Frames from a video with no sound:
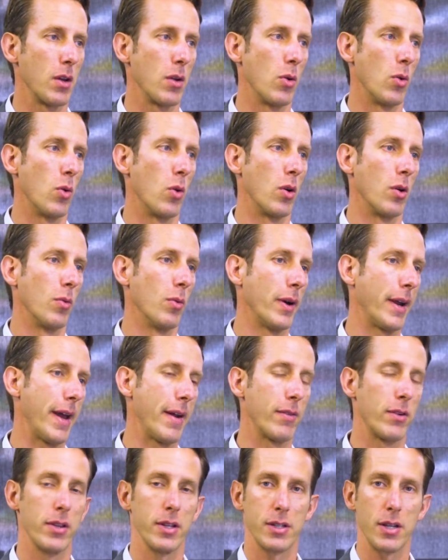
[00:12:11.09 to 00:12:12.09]
or
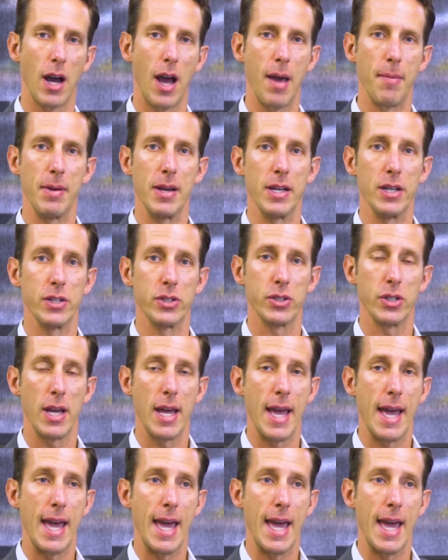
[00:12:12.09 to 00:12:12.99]
whatever the time is,